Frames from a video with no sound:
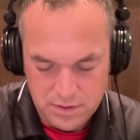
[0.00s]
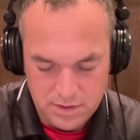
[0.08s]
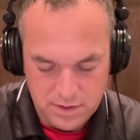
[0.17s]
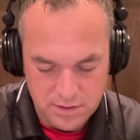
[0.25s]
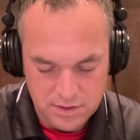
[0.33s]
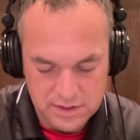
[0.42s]

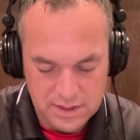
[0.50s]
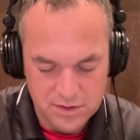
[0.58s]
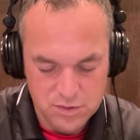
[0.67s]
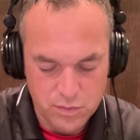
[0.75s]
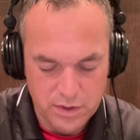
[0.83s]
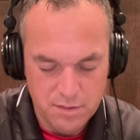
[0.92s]
And that
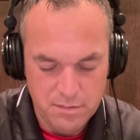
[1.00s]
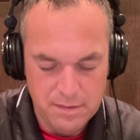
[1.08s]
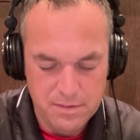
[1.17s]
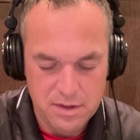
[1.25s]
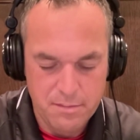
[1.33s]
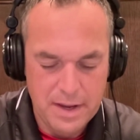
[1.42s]
sounds weird. Maybe
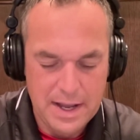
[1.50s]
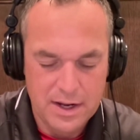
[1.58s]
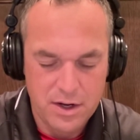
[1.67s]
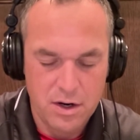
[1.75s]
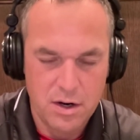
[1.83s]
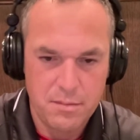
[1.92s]
the back
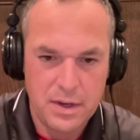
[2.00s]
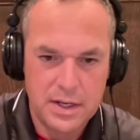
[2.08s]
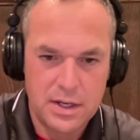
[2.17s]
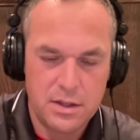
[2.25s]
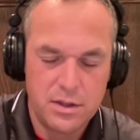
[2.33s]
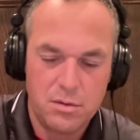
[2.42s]
card might
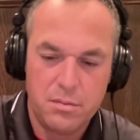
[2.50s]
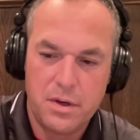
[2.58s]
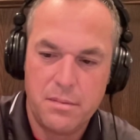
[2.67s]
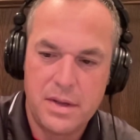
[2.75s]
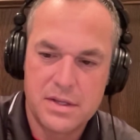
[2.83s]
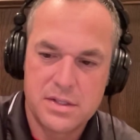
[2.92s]
get a little bit
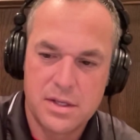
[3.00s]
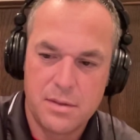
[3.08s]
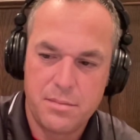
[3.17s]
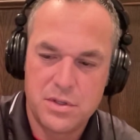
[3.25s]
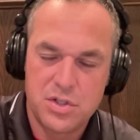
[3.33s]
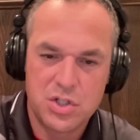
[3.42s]
messed up.
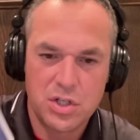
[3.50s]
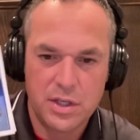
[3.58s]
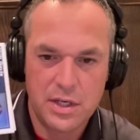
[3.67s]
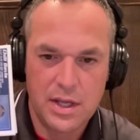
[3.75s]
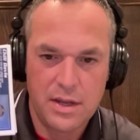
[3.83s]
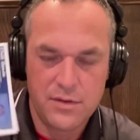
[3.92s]
It's Chili
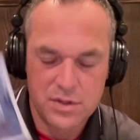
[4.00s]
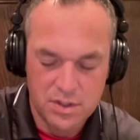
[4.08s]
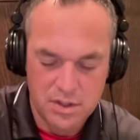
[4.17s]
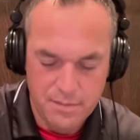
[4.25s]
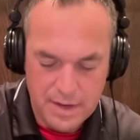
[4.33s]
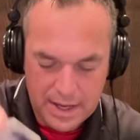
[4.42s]
Davis on
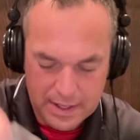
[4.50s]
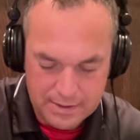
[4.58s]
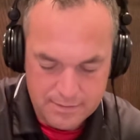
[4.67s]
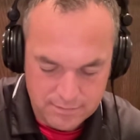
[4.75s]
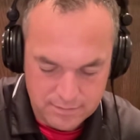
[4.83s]
the back.